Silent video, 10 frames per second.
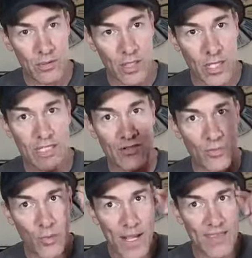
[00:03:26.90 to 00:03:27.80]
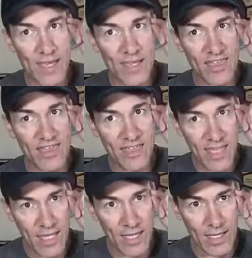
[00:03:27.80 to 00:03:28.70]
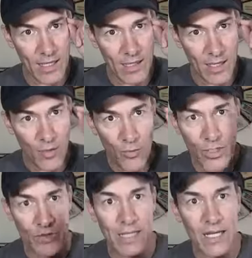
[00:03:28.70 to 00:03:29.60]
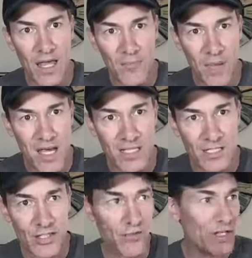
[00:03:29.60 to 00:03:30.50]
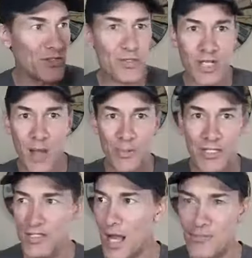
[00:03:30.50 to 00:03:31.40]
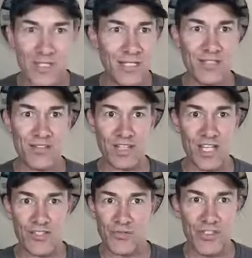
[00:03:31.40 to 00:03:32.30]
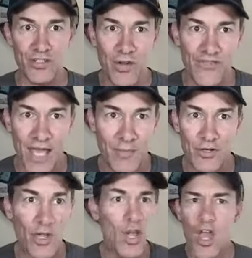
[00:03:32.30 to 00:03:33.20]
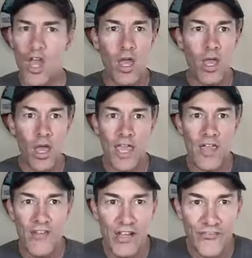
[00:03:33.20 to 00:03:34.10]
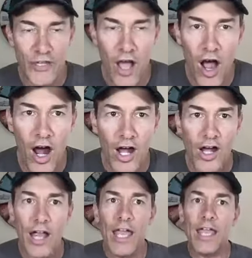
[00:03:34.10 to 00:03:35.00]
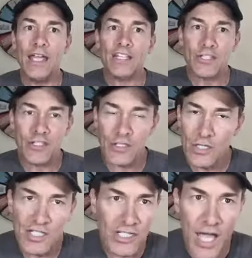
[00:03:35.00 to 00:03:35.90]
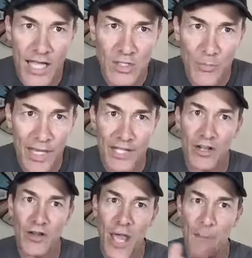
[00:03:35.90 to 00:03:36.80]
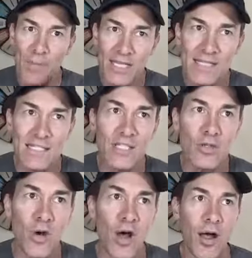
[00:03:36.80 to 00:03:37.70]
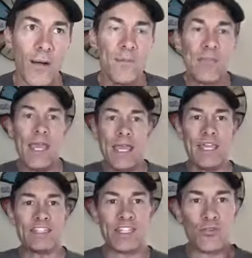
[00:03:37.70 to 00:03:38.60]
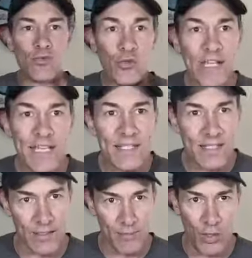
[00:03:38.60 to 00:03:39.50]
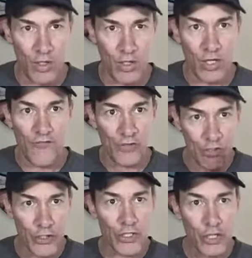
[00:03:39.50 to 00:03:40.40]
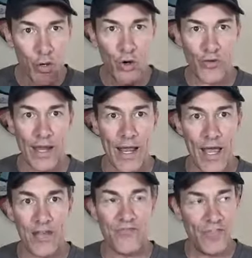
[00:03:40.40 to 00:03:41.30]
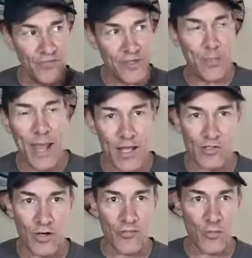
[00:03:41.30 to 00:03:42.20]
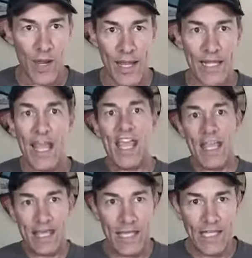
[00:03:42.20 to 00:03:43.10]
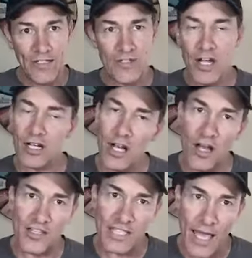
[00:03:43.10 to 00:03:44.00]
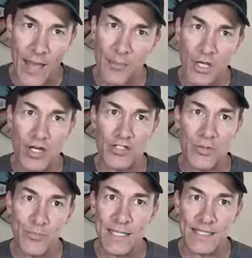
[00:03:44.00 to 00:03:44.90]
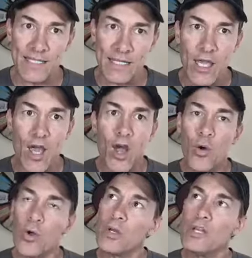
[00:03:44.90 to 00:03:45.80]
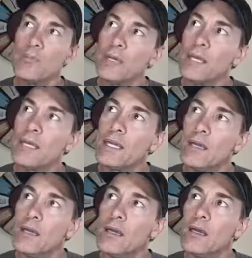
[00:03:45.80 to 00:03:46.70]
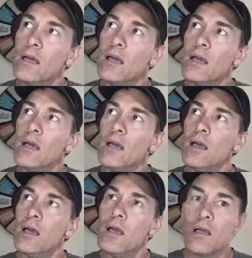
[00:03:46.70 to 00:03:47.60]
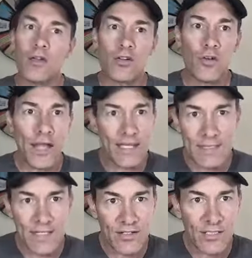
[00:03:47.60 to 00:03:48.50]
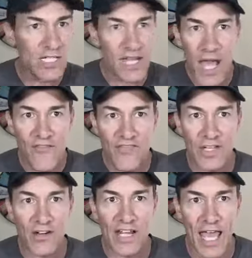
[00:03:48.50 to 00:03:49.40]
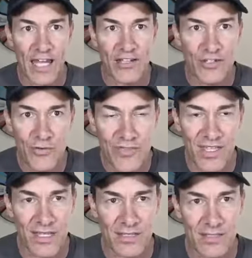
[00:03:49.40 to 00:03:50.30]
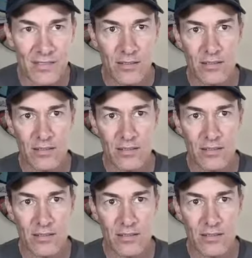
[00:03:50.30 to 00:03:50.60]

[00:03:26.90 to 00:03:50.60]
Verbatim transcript: It's the way they think. What are you, Elon Musk? You run in 2 companies at opposite ends of the country and you don't have time to do it? Even if you are, it's not dependent on how busy you are. Is it reasonable for you to go around 50 pounds overweight, eating junk all the time because you're busy? Or would it be crazier to not figure out how to do this?